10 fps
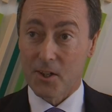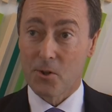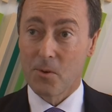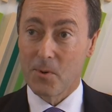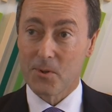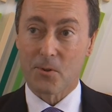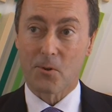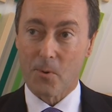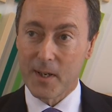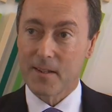Air Show was a
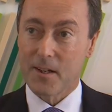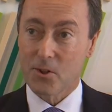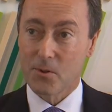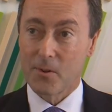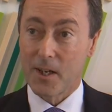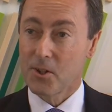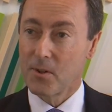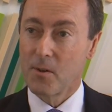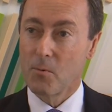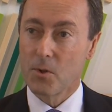great air show.
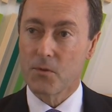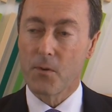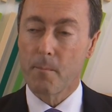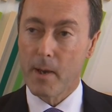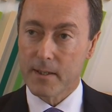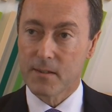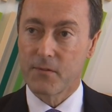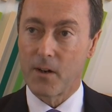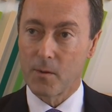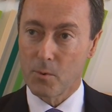Actually, was the
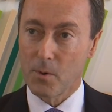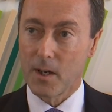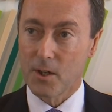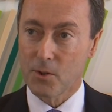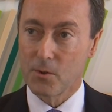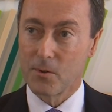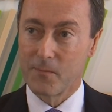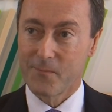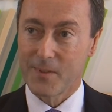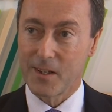best Farnborough Air Show
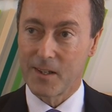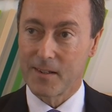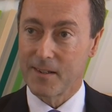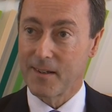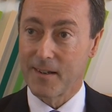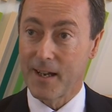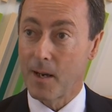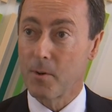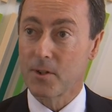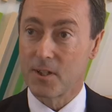in uh,
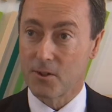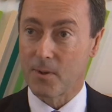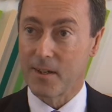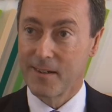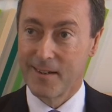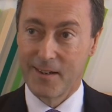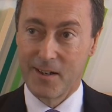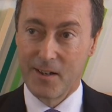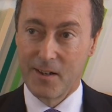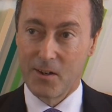Airbus history.
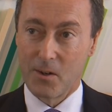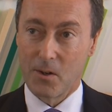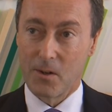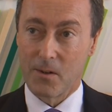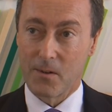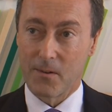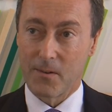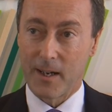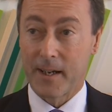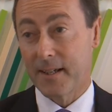
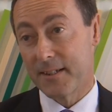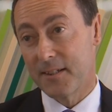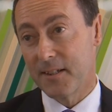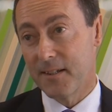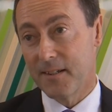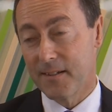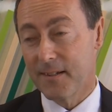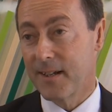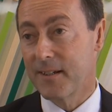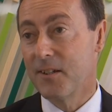Uh, and I see
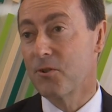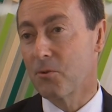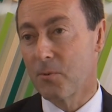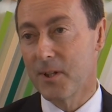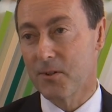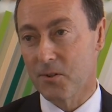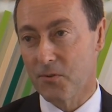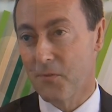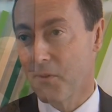at least two reasons. The